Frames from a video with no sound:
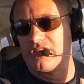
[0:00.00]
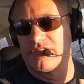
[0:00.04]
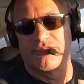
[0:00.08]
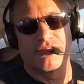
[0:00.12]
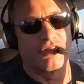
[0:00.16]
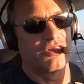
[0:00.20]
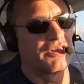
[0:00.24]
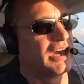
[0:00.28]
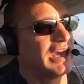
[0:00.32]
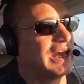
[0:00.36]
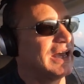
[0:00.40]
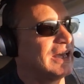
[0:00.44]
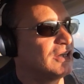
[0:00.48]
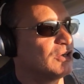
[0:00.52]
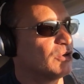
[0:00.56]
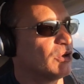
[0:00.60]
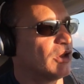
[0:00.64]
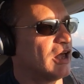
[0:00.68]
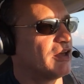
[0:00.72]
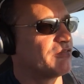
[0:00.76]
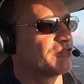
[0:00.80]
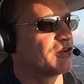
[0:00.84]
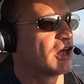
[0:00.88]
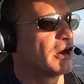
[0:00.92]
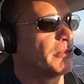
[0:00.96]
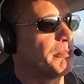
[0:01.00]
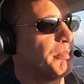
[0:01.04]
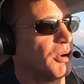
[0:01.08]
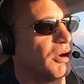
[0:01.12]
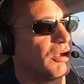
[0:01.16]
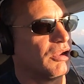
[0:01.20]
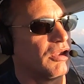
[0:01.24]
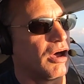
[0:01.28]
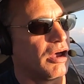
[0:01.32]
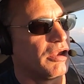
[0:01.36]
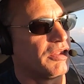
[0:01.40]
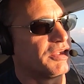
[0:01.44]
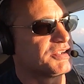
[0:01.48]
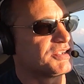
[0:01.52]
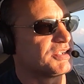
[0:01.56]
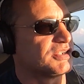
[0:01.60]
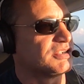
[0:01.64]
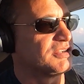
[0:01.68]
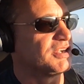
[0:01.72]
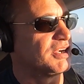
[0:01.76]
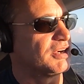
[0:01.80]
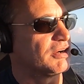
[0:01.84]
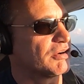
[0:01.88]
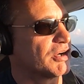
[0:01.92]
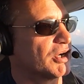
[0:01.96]
for the annual I've got to pull all this
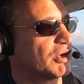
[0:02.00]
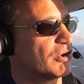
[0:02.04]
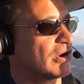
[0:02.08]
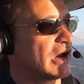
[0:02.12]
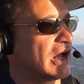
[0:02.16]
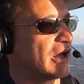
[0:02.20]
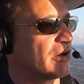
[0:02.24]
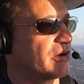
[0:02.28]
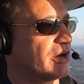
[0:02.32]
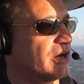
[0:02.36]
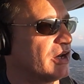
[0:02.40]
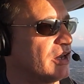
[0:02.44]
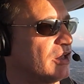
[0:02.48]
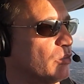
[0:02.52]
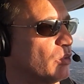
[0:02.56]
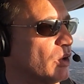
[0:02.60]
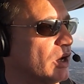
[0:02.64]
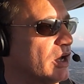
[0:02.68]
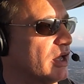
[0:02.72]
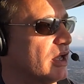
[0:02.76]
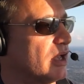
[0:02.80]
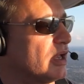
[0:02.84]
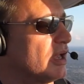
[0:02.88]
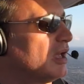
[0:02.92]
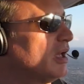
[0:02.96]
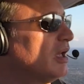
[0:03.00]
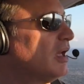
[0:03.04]
interior out anyway.